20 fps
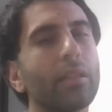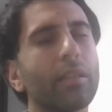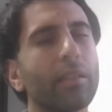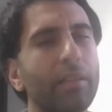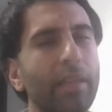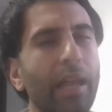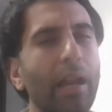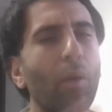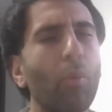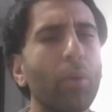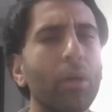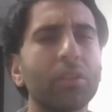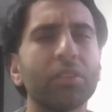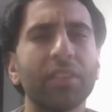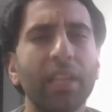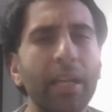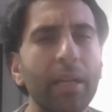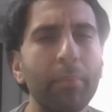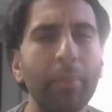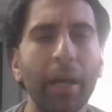that I will
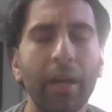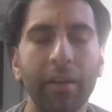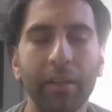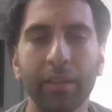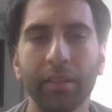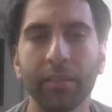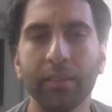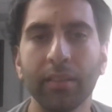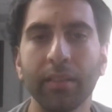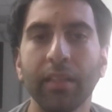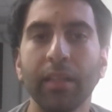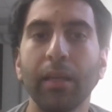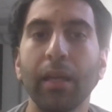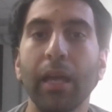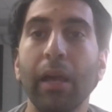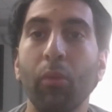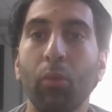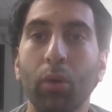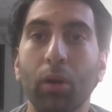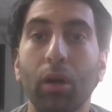say about it,
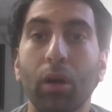and we'll